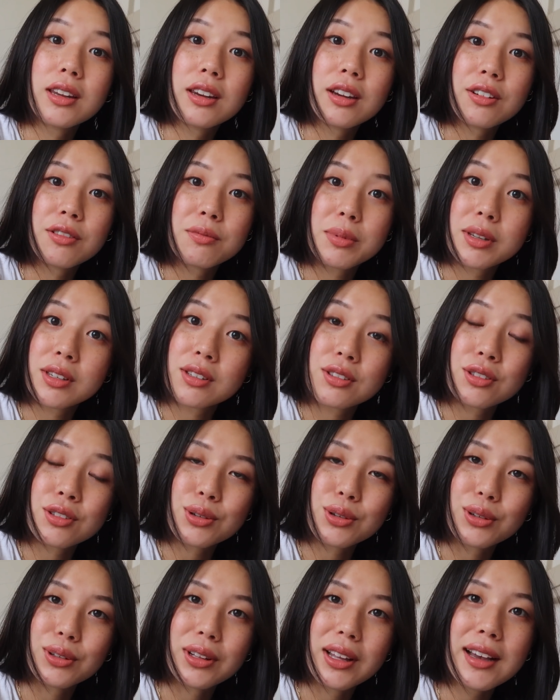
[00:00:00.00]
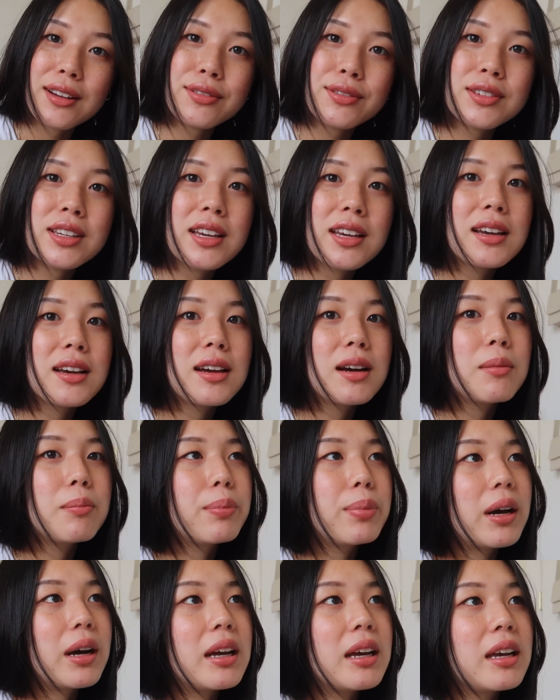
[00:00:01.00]
year of business school left,
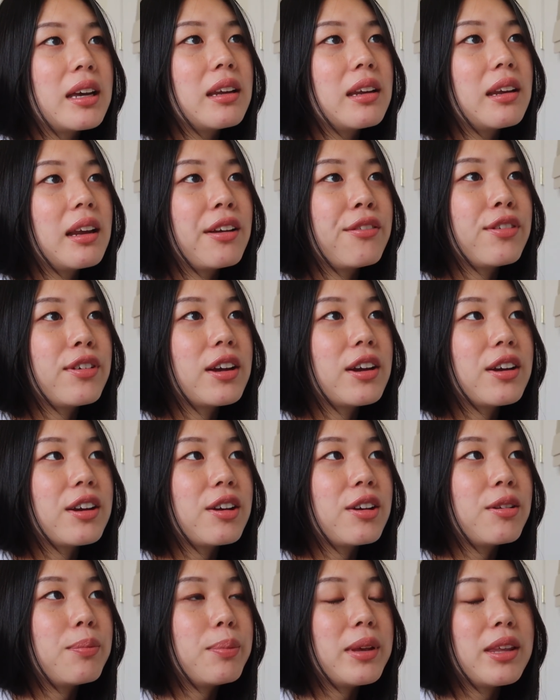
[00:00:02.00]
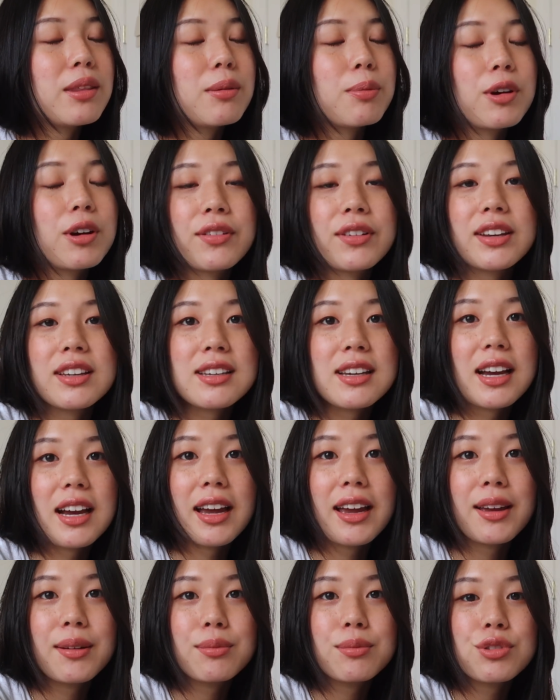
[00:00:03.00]
but I figured it'd be the perfect
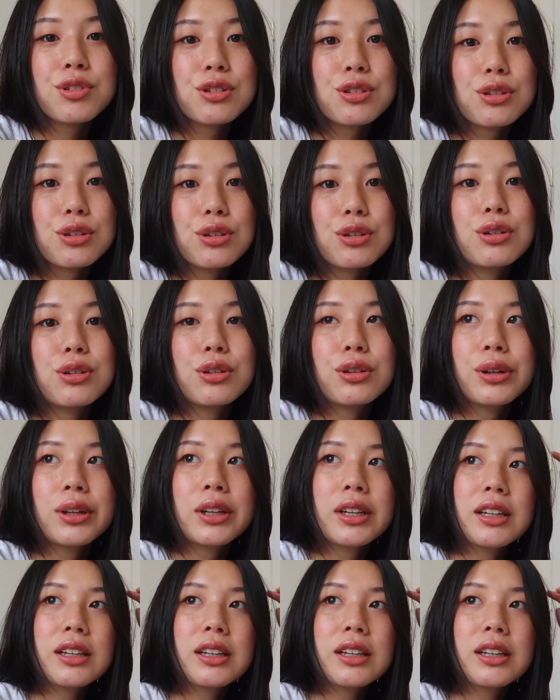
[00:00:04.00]
time to